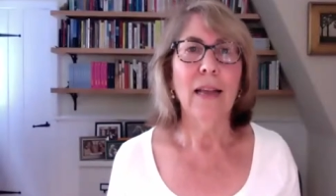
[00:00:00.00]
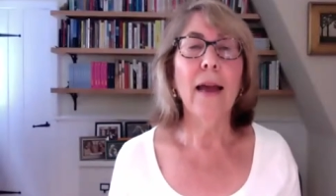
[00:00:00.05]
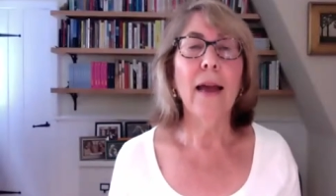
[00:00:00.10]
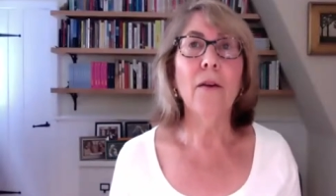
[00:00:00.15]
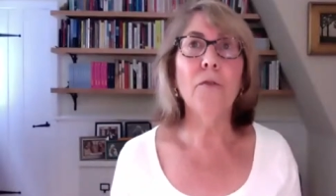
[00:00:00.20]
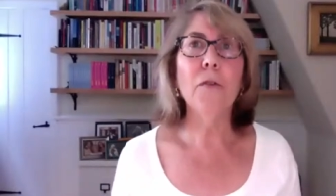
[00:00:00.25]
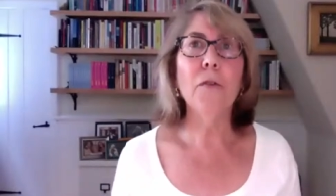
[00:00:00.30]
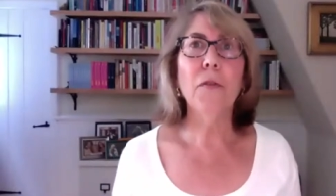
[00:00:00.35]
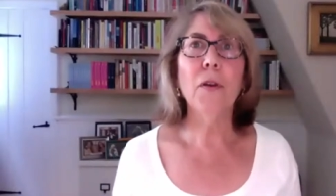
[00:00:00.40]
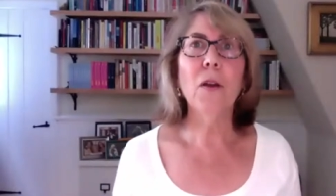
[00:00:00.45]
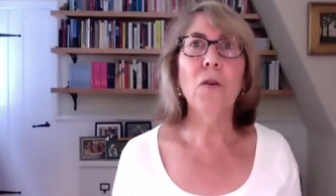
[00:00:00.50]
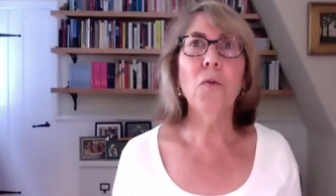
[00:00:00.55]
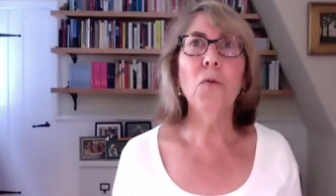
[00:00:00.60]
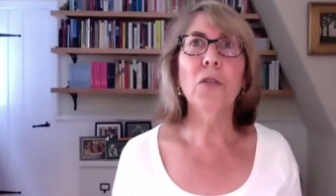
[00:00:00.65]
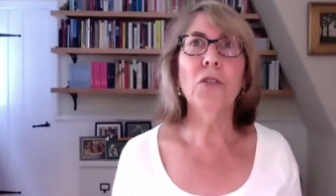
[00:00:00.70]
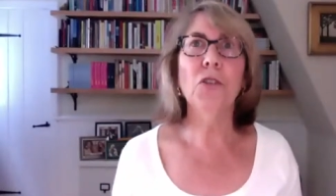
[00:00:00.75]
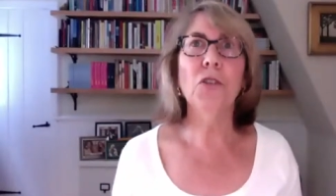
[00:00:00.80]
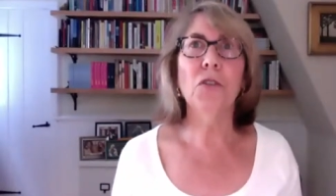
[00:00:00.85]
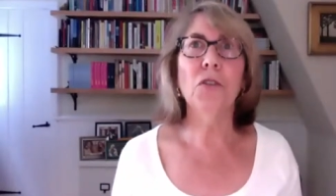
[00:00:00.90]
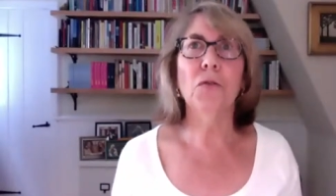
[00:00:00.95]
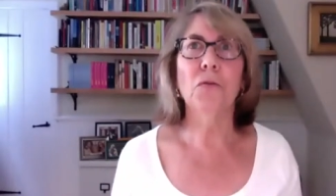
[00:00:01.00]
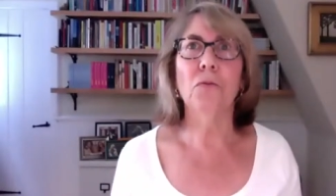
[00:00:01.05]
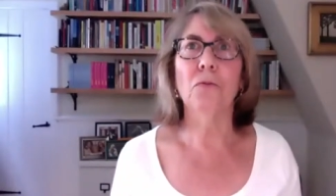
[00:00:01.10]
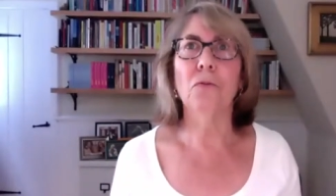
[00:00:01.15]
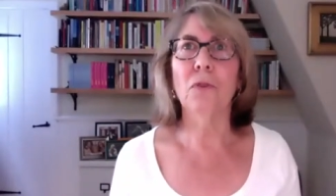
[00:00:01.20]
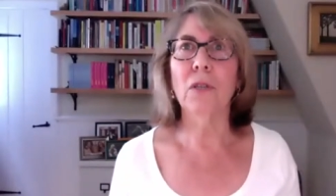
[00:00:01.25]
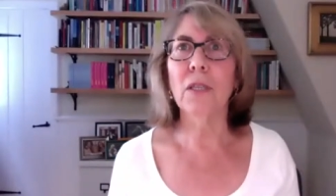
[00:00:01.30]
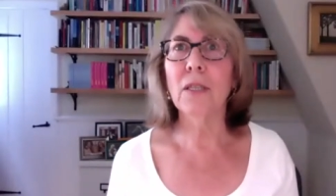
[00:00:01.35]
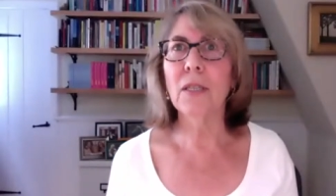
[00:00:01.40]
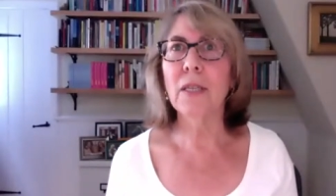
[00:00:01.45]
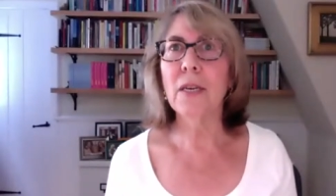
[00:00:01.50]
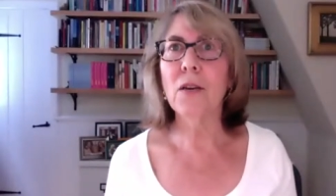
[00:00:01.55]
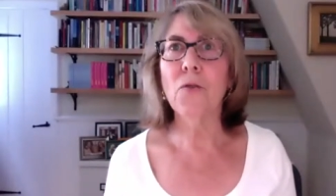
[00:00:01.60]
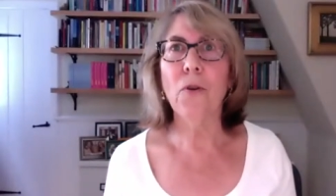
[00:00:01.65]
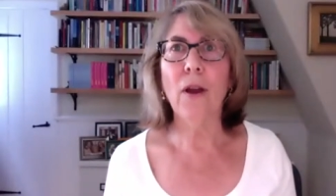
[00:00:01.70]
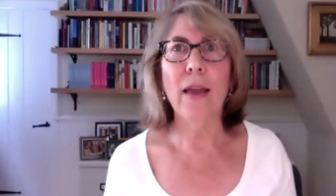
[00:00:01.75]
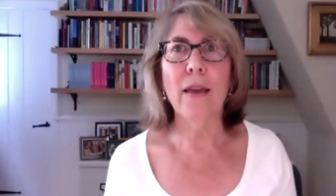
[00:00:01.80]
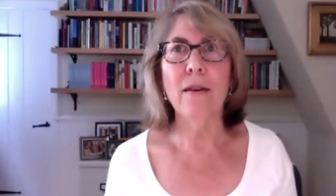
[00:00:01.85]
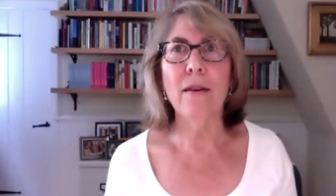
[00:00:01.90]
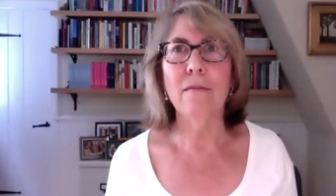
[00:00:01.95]
Everything was just really
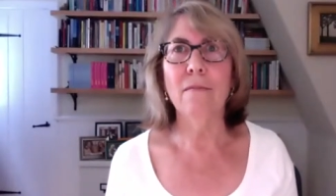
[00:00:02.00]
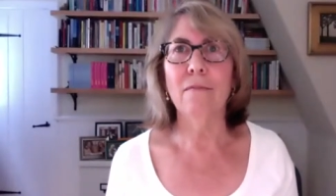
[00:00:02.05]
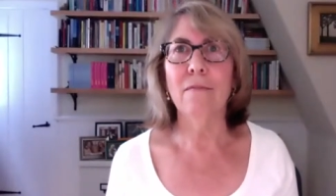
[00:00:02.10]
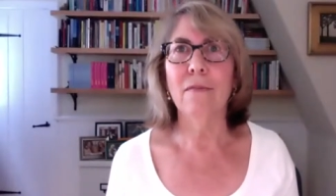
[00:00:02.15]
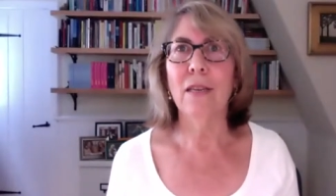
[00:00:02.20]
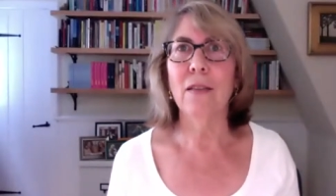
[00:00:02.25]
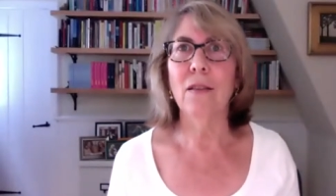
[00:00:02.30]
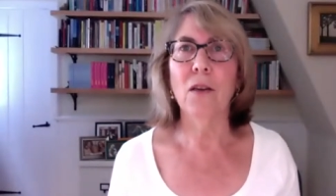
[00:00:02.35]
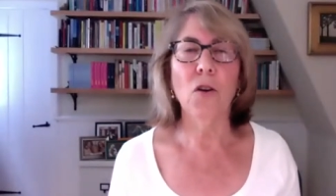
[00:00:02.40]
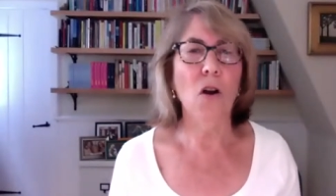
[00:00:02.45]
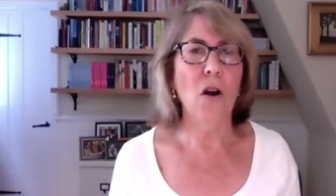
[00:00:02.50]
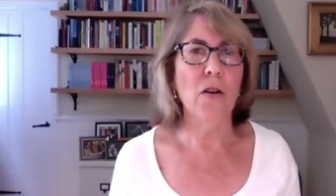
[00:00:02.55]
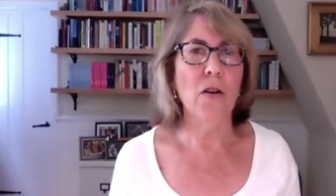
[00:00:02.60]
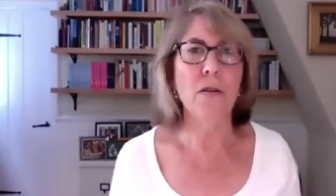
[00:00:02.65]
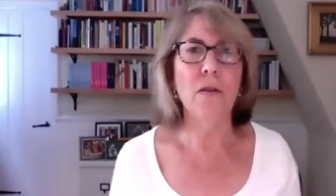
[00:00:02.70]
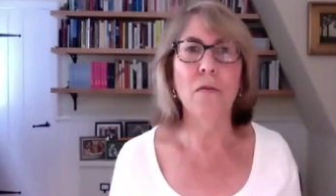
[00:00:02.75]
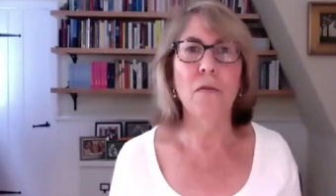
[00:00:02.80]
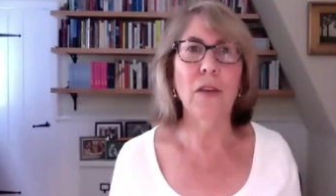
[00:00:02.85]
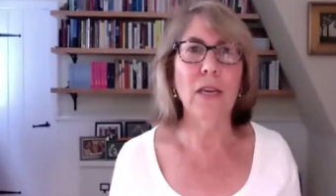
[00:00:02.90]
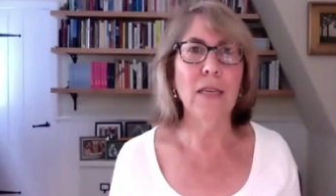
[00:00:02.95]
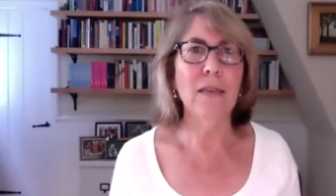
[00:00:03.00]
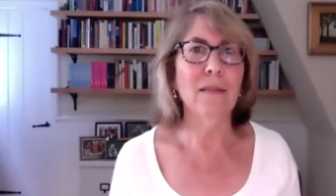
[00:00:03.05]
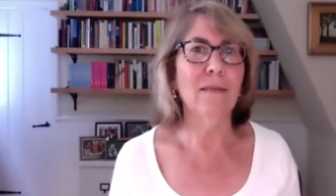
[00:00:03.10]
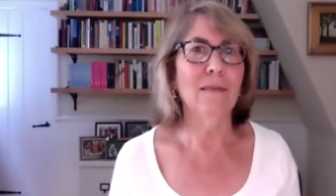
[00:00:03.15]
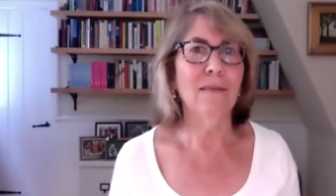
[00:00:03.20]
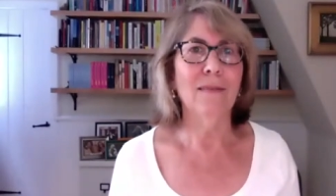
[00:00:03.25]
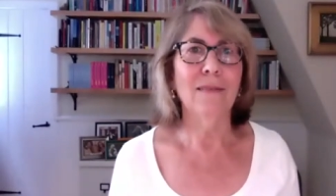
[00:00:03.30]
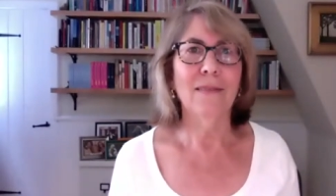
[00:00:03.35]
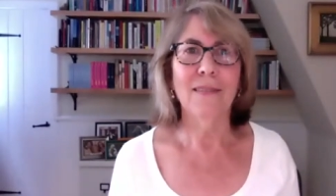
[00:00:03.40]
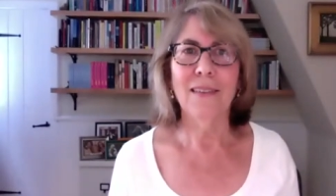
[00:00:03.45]
great in the Garden of Eden.